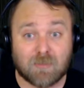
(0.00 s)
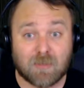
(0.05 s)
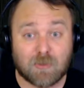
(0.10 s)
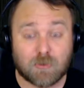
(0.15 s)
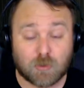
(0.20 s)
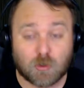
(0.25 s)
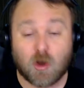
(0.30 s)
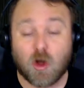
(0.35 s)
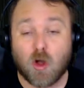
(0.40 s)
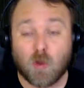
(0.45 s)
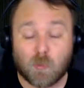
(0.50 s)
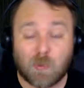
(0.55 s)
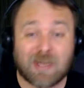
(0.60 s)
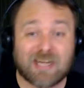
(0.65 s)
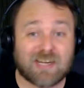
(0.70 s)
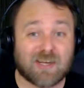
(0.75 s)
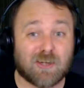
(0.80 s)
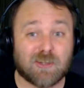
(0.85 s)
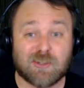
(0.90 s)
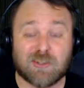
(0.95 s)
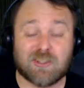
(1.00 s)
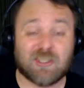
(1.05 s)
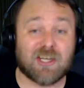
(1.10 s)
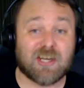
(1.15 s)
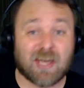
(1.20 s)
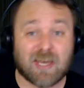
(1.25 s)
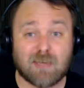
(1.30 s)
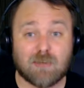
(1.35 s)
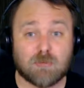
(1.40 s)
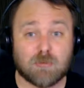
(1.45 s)
They're already on thin
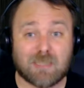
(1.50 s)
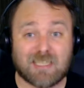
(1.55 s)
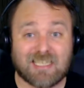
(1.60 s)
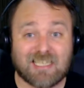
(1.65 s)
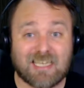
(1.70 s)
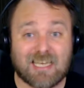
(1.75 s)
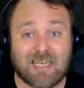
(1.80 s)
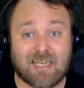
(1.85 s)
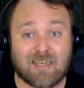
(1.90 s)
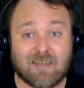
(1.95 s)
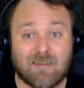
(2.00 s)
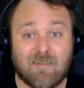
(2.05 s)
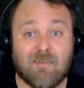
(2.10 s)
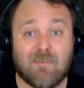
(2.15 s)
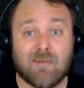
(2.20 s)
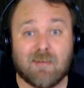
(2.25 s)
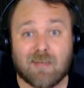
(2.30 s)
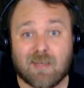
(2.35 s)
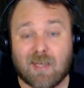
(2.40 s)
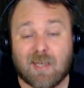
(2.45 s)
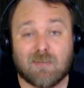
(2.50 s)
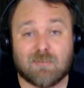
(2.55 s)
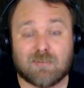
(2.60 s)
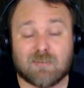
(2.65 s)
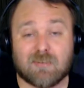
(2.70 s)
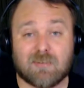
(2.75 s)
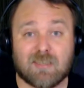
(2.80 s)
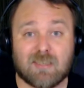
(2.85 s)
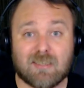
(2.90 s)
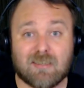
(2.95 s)
ice with EA
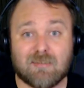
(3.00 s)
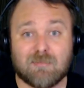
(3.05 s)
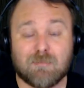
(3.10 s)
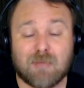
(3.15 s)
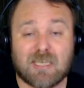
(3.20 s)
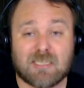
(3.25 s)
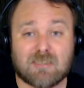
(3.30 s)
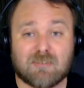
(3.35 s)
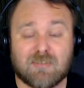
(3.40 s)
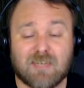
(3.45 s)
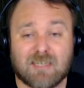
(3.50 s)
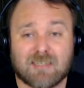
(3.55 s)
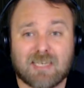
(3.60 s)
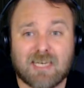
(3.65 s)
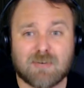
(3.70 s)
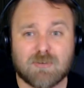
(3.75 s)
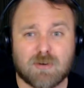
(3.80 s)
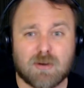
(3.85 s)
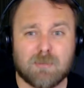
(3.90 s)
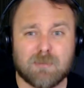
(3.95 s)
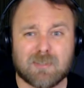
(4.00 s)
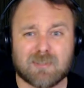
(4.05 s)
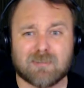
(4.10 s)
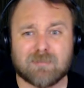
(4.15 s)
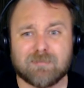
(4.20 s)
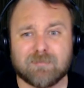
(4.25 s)
after Mass Effect Andromeda.